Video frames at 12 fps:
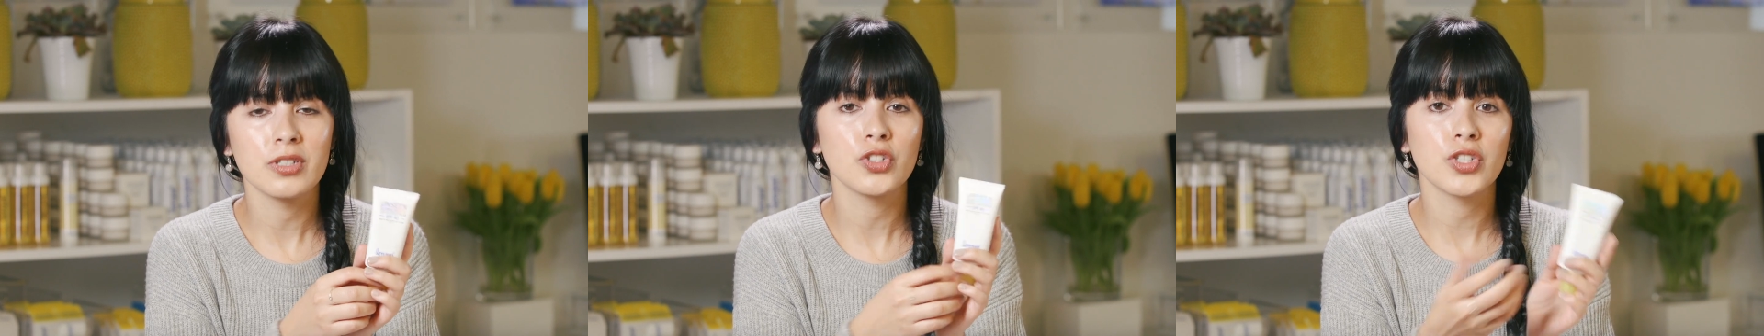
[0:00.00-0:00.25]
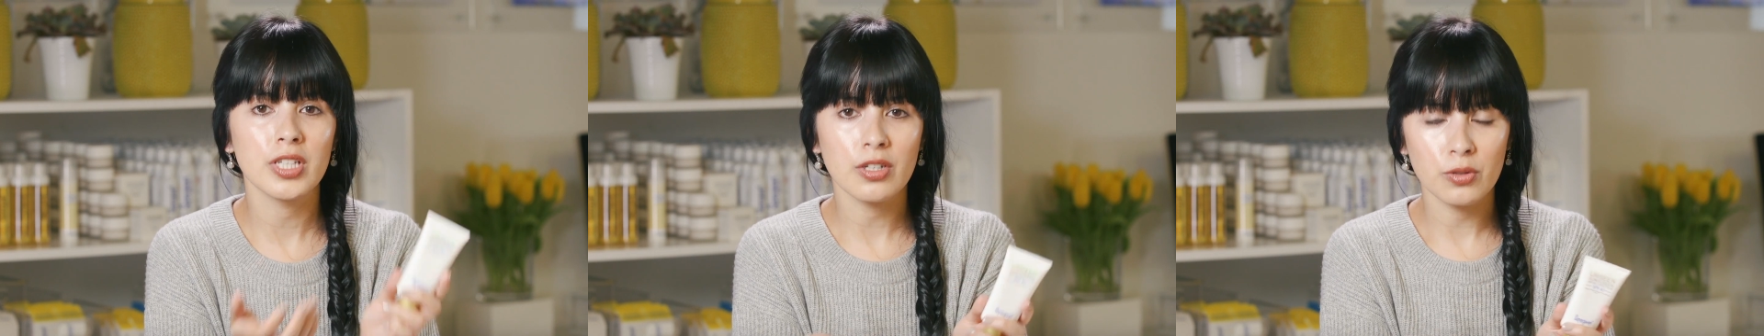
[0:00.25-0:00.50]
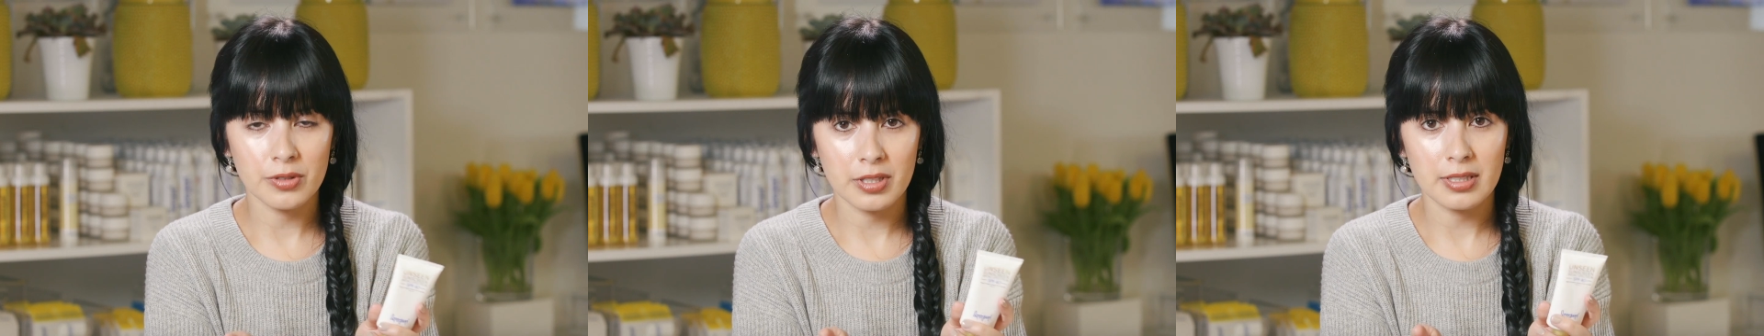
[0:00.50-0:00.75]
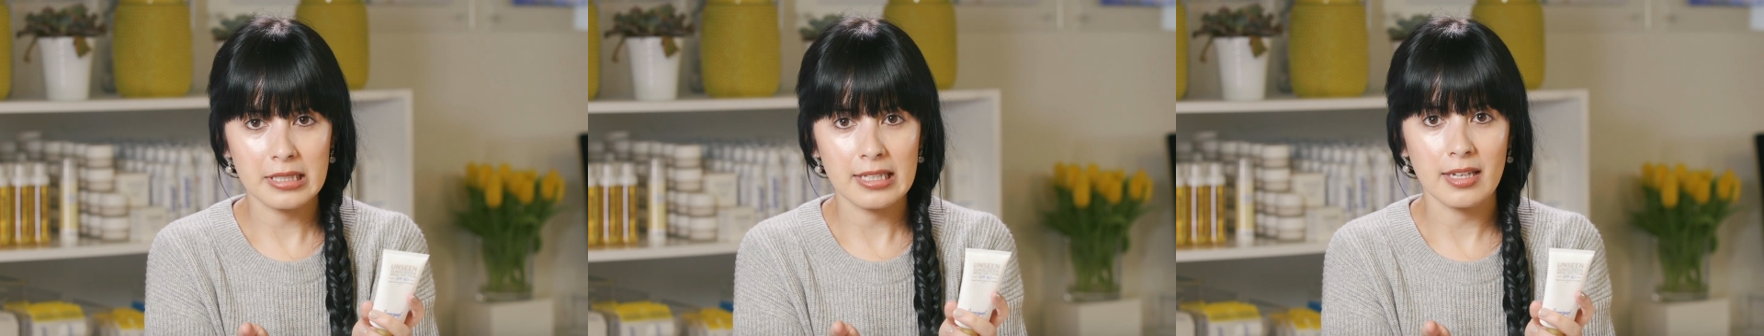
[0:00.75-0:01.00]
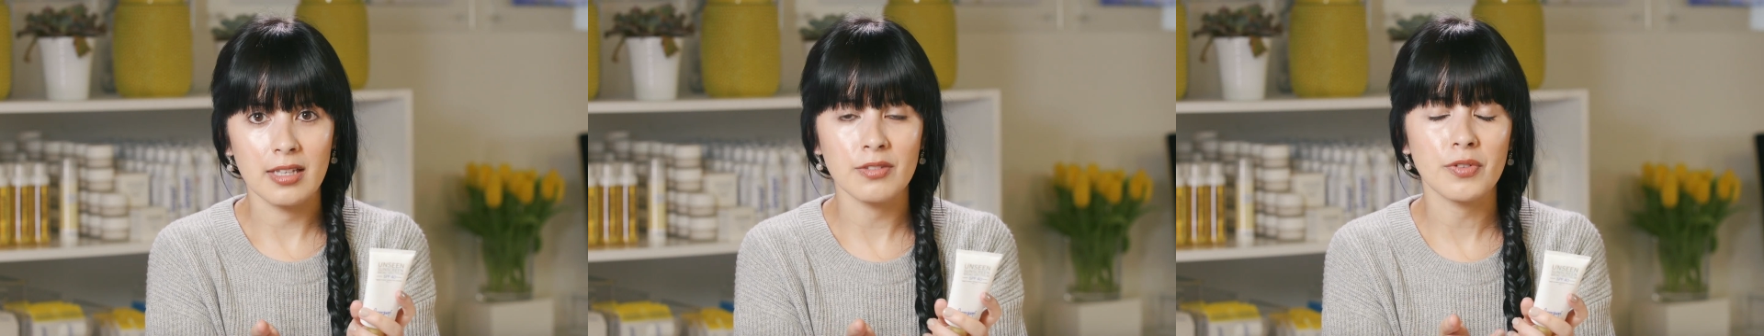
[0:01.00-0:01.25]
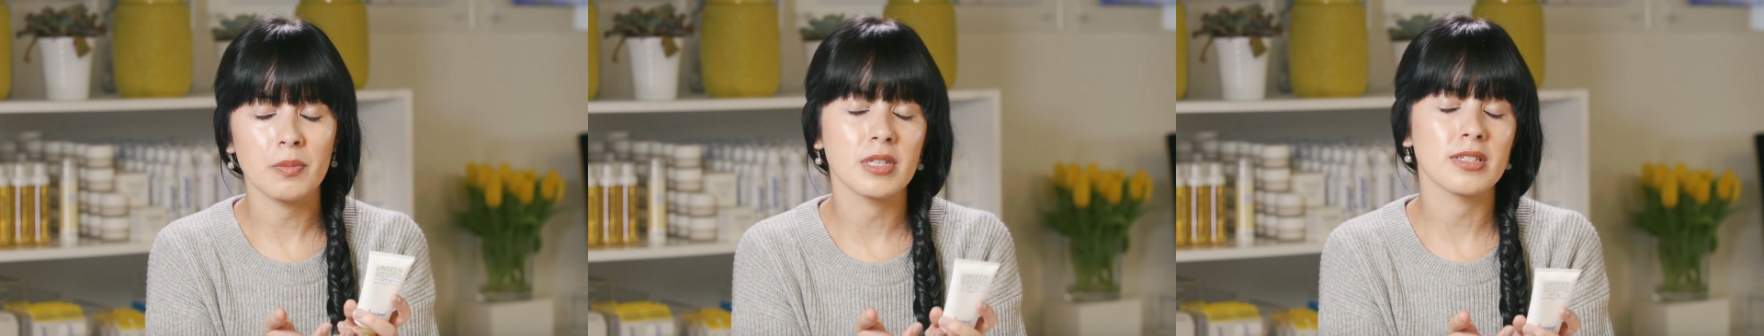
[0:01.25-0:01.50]
shield the
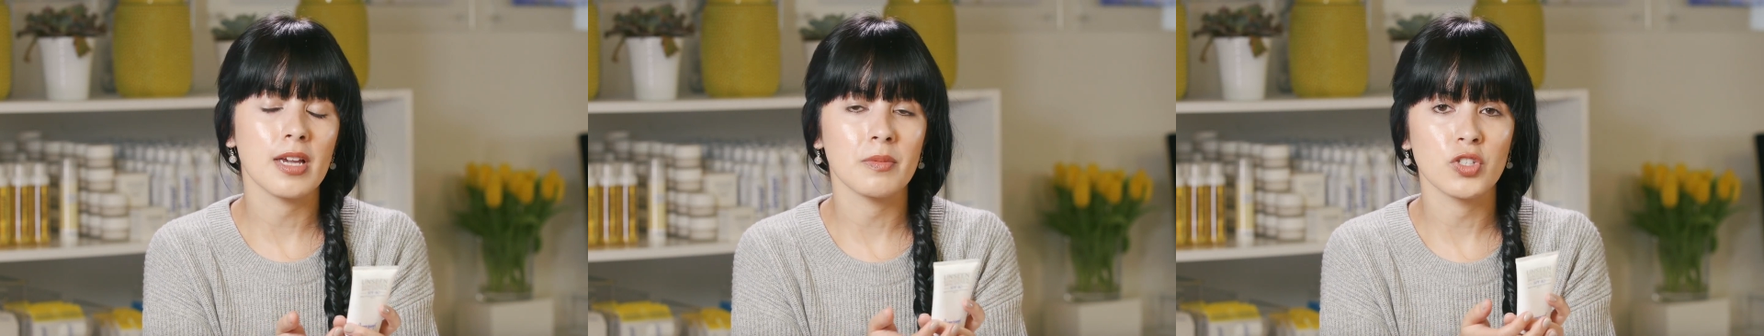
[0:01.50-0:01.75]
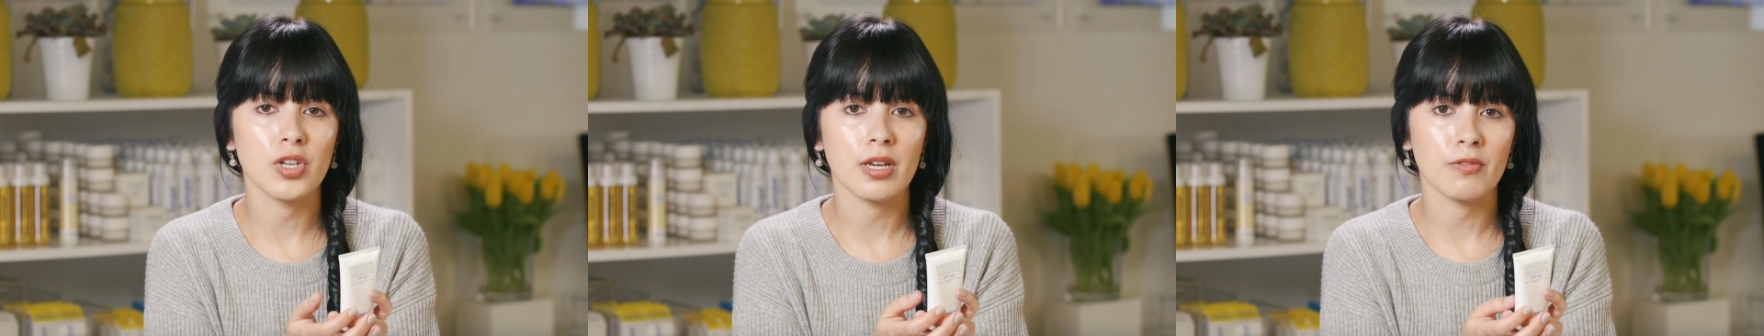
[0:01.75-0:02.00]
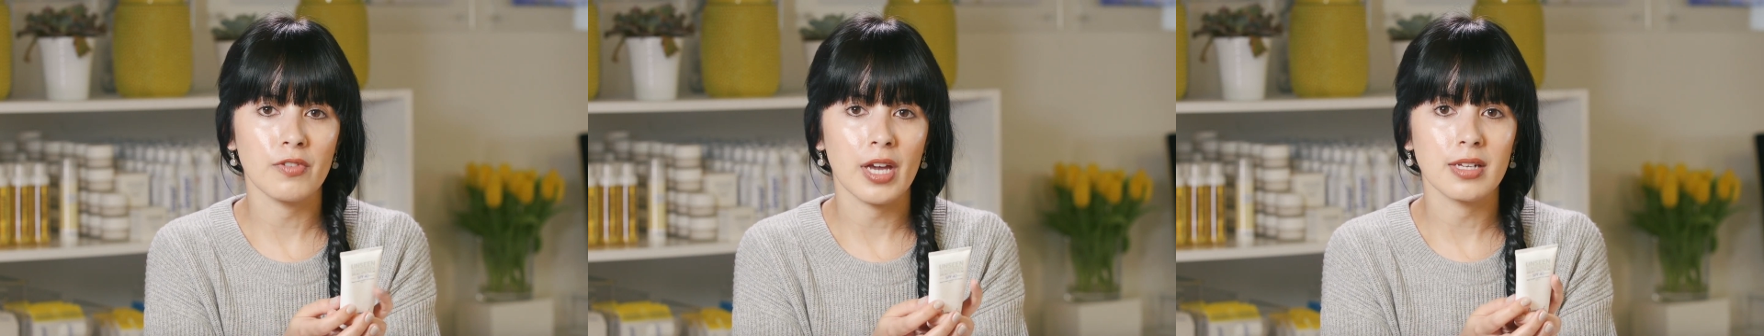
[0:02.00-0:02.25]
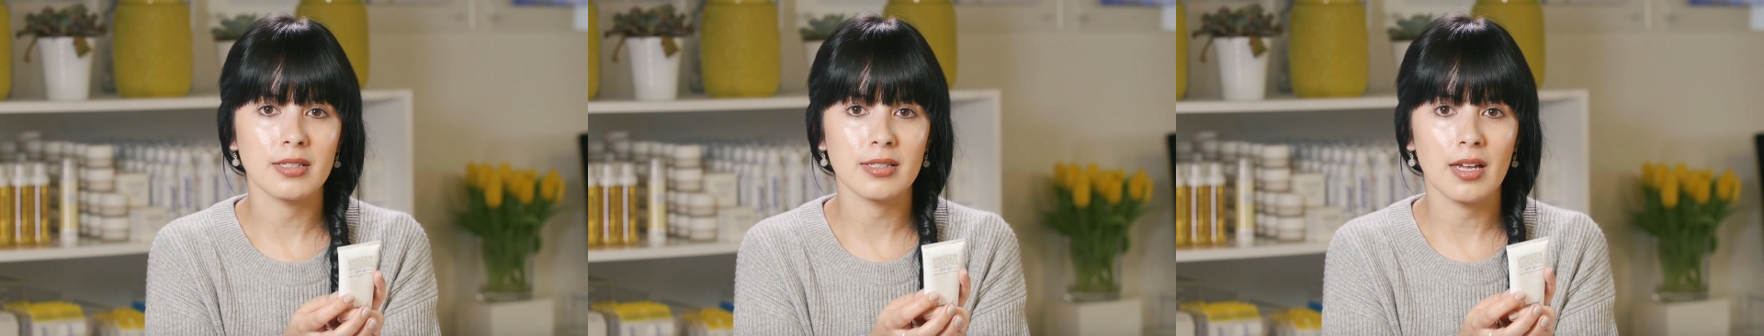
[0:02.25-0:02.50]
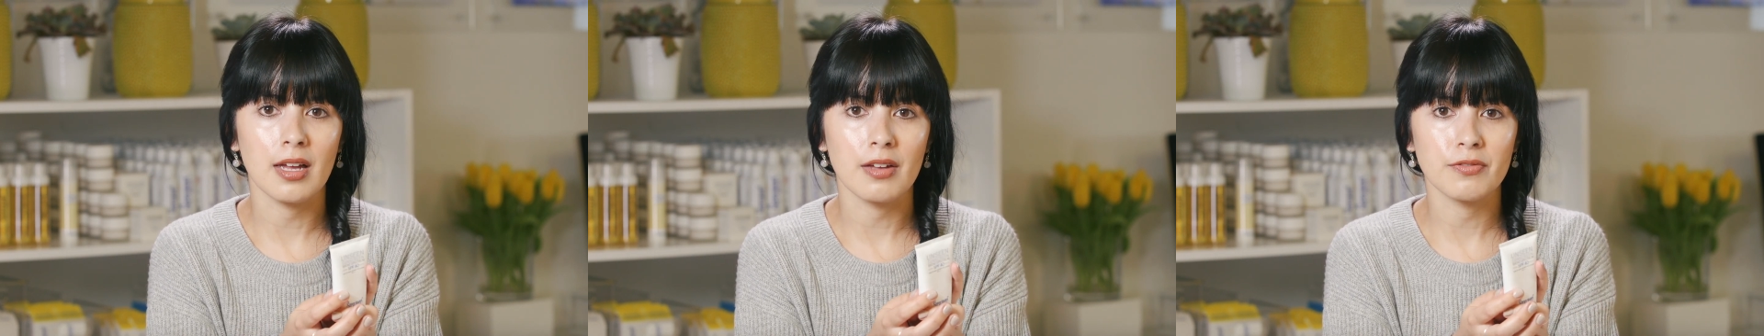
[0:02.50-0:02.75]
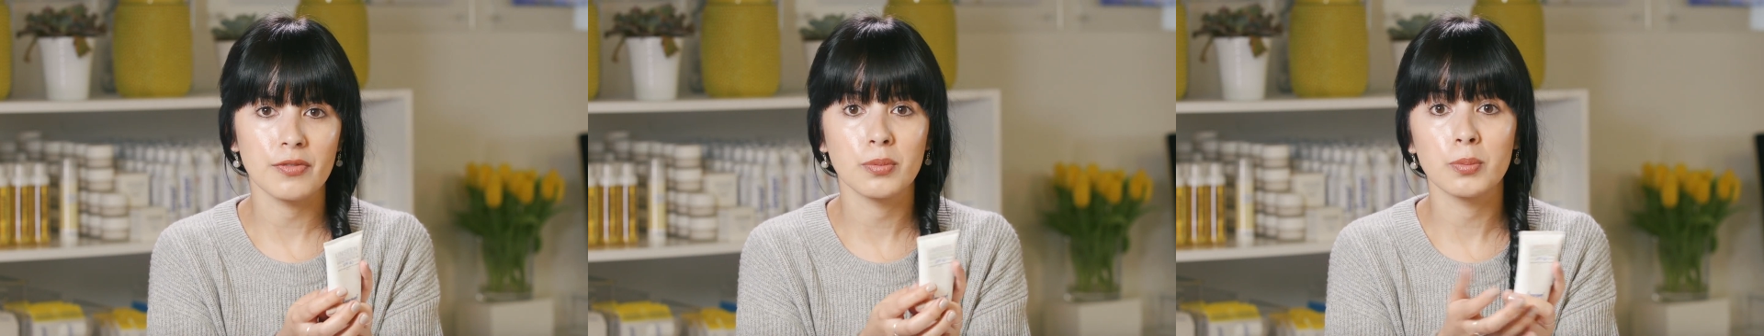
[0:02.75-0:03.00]
skin from the damaging effects
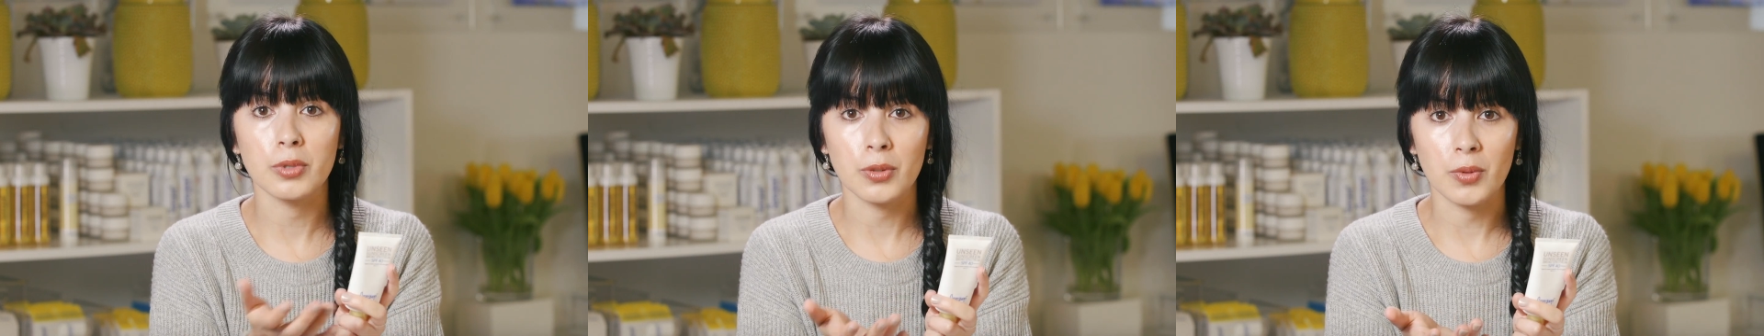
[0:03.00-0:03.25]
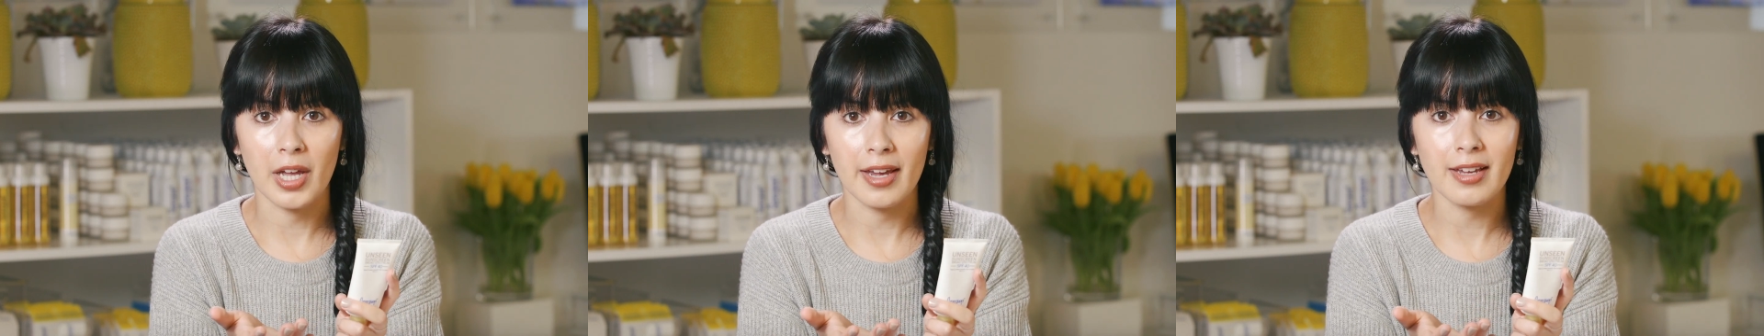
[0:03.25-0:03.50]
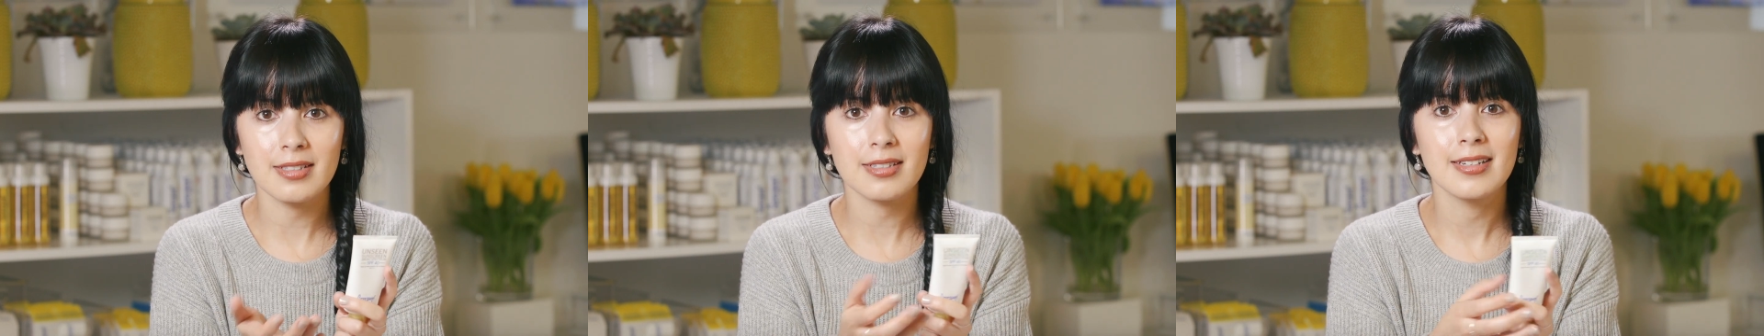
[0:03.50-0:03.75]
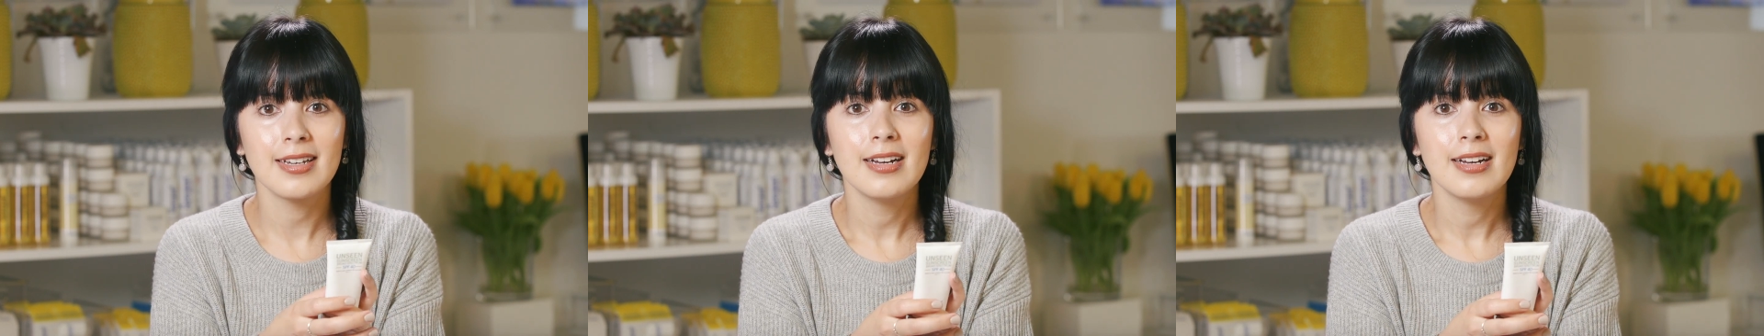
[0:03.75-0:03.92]
of blue light.